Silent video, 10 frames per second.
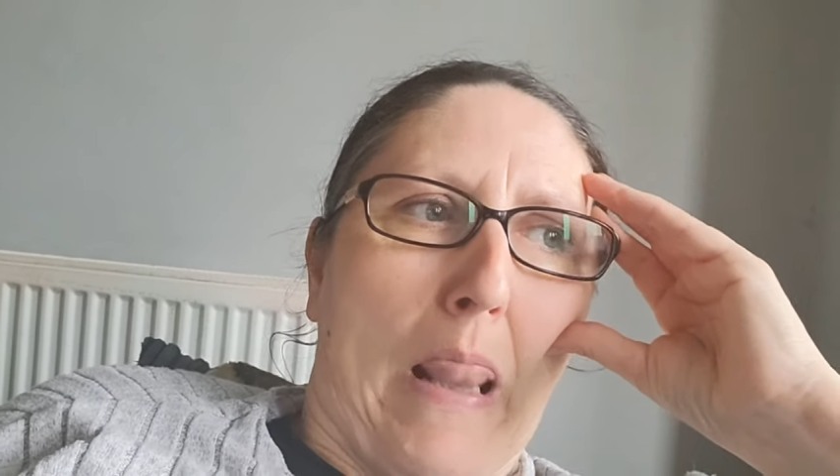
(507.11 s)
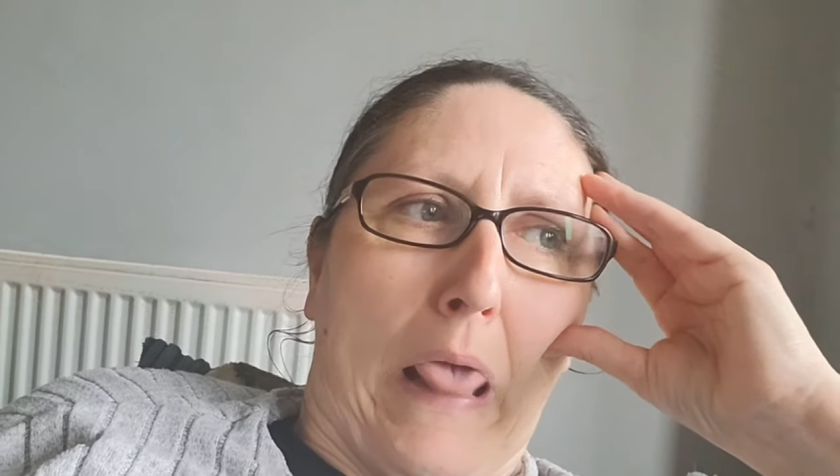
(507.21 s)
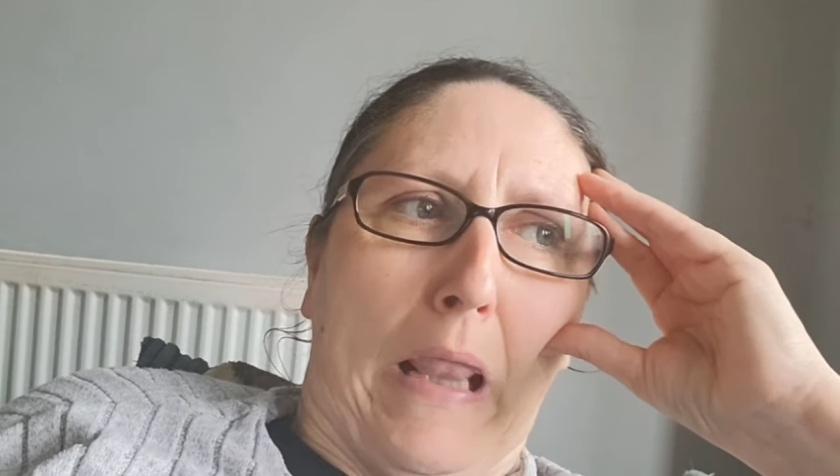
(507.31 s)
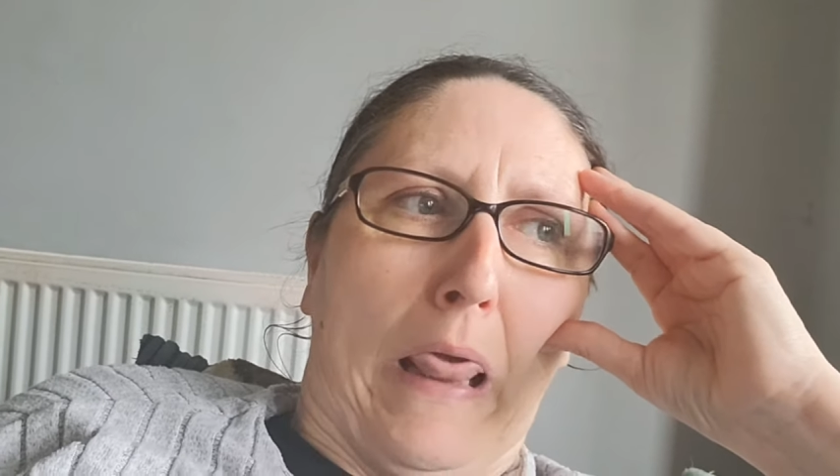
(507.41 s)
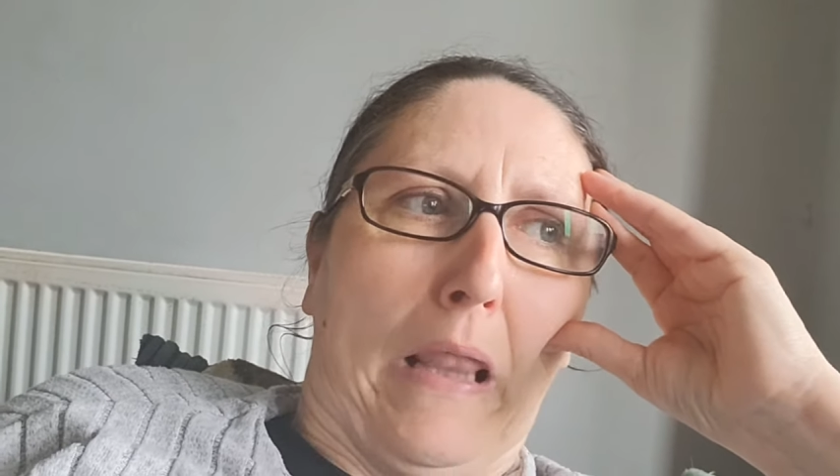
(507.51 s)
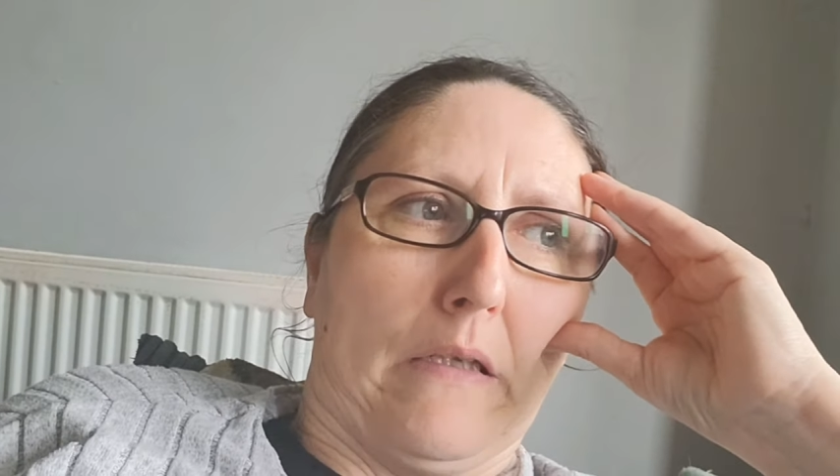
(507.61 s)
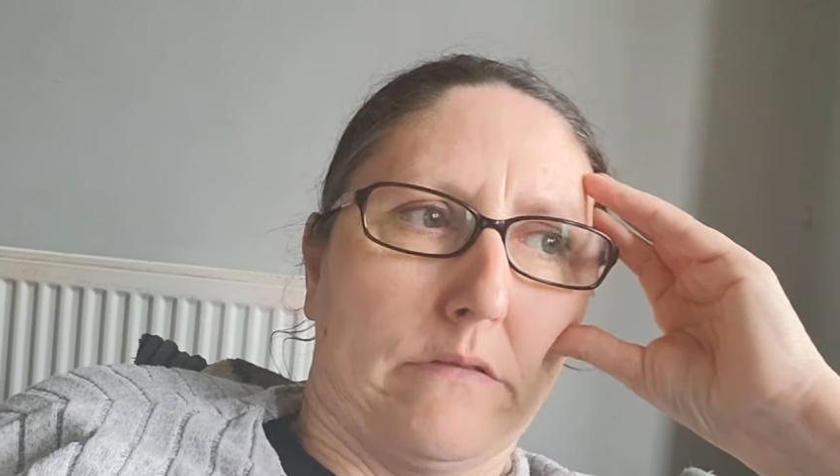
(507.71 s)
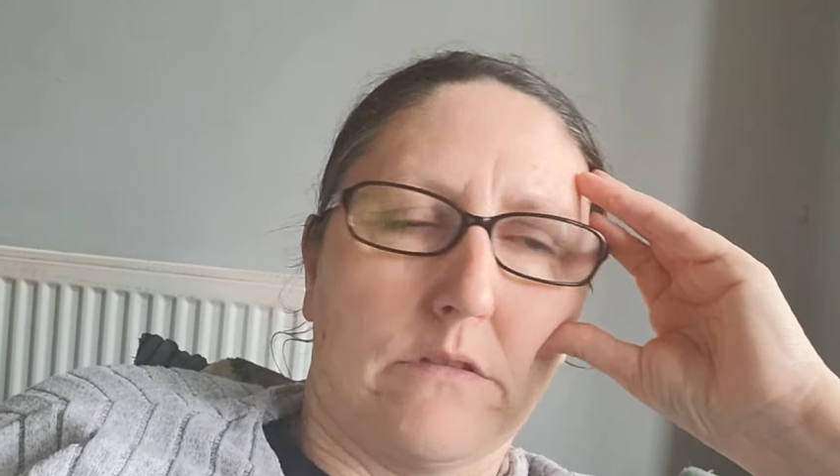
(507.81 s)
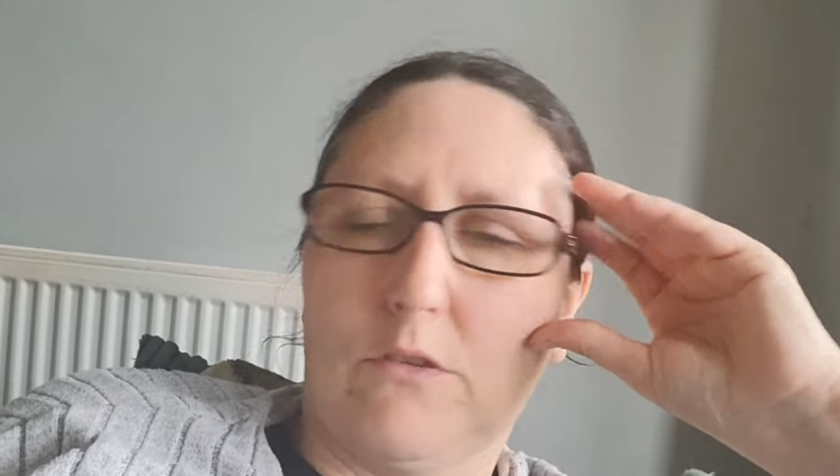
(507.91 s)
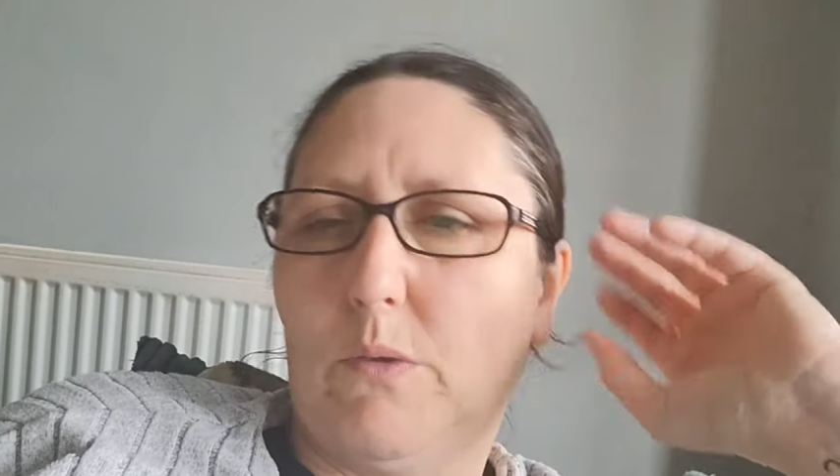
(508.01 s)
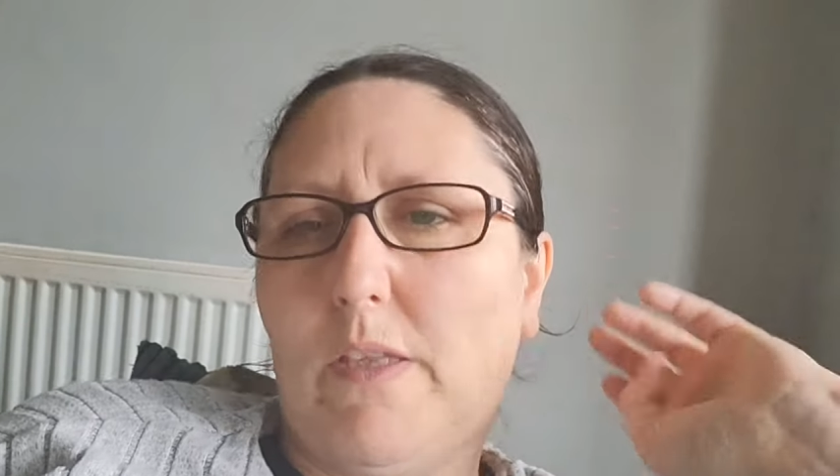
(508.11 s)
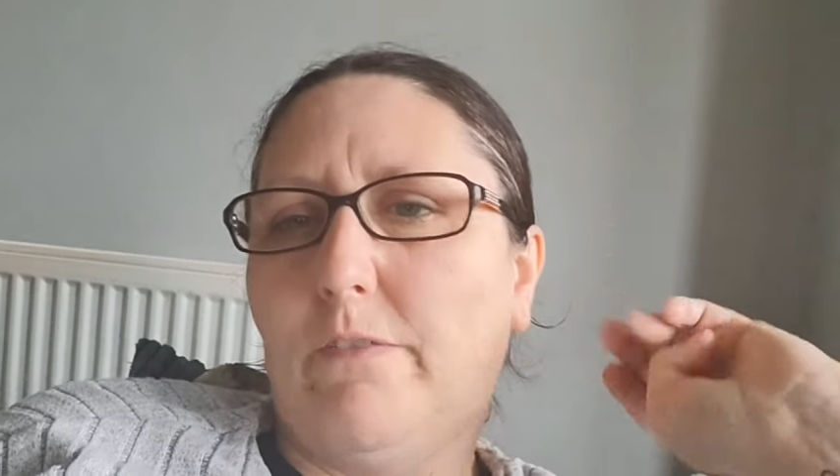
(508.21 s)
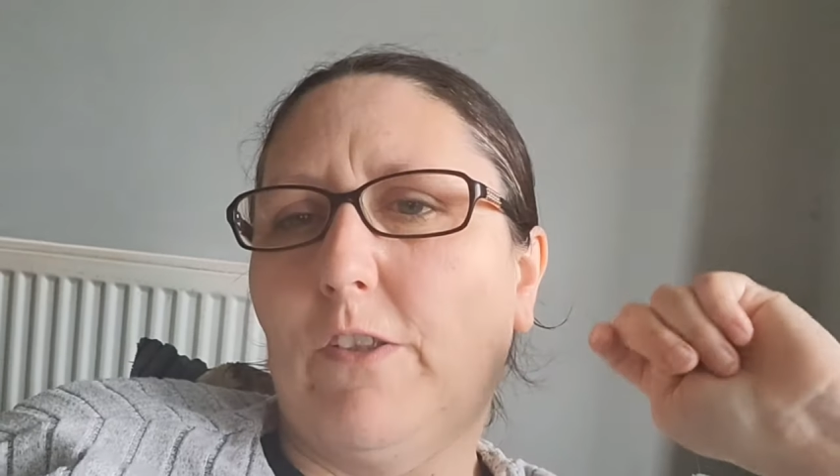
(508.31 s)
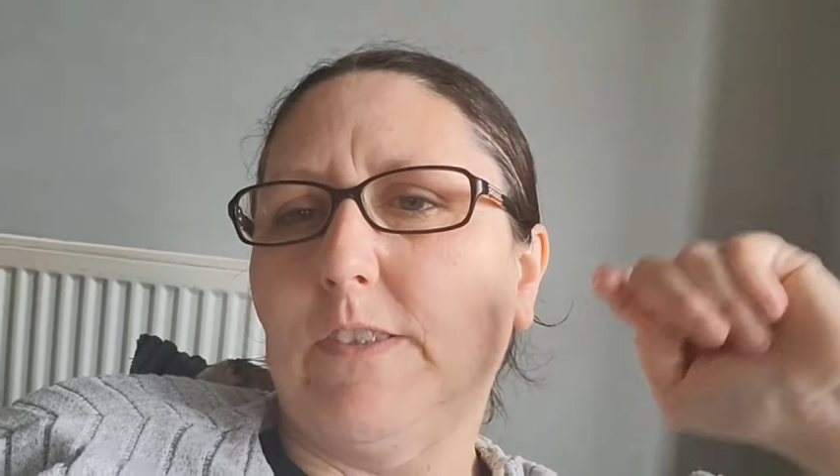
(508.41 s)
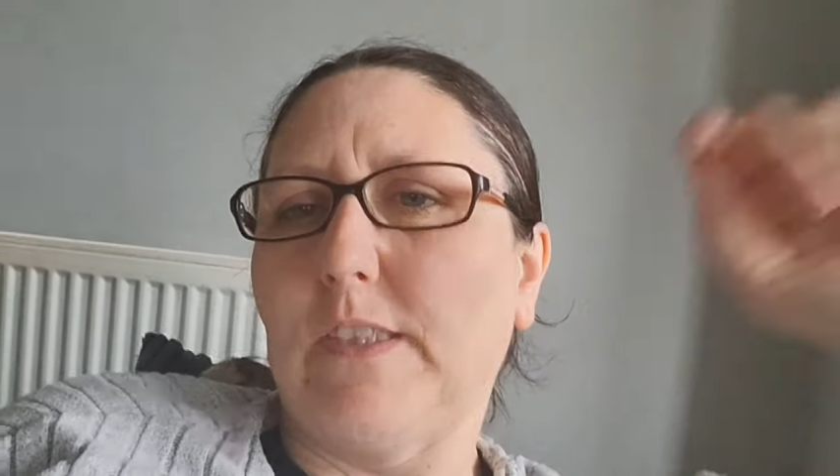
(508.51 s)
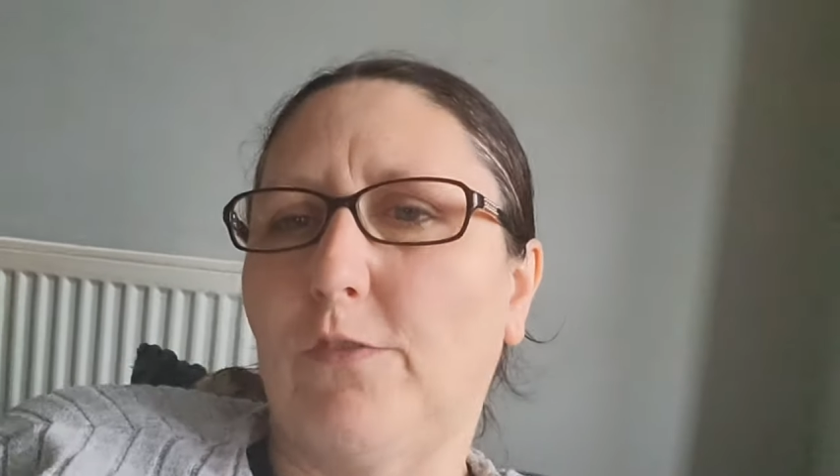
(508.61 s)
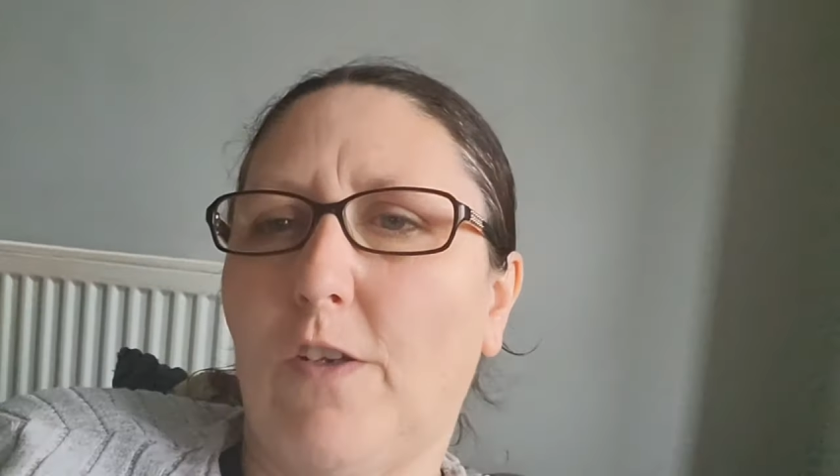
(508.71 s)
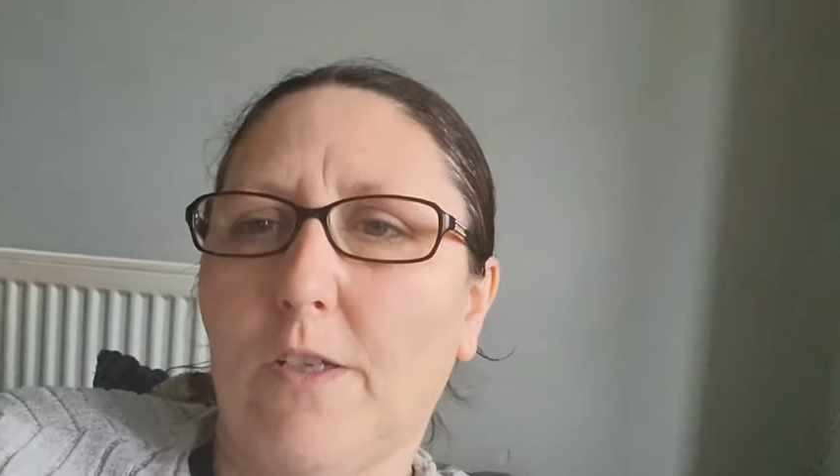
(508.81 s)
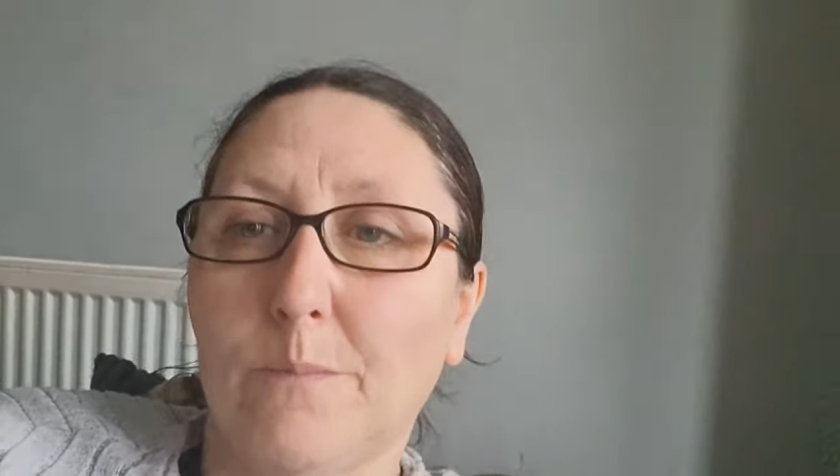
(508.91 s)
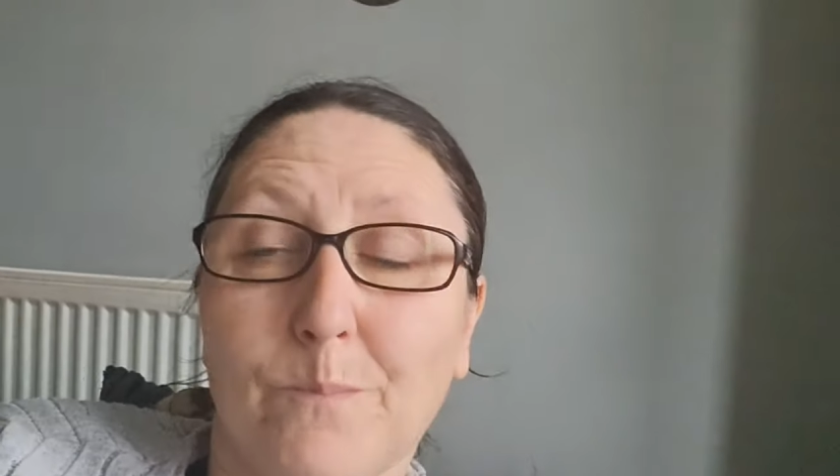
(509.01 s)
Hello, I don't know what that voice is
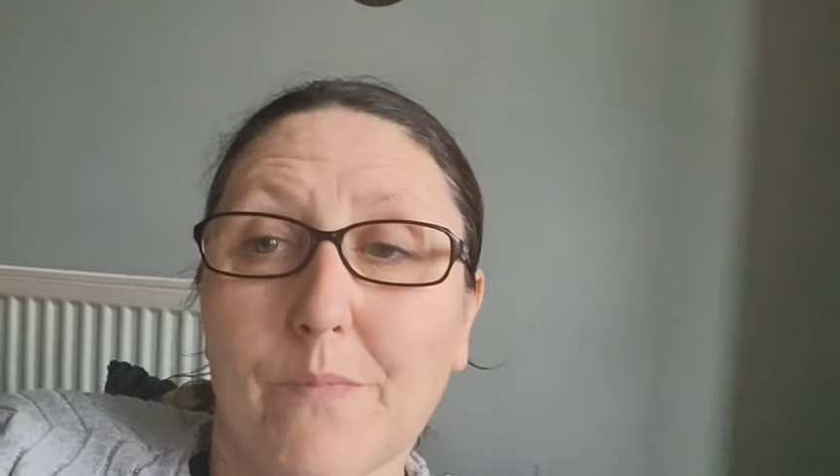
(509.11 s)
for.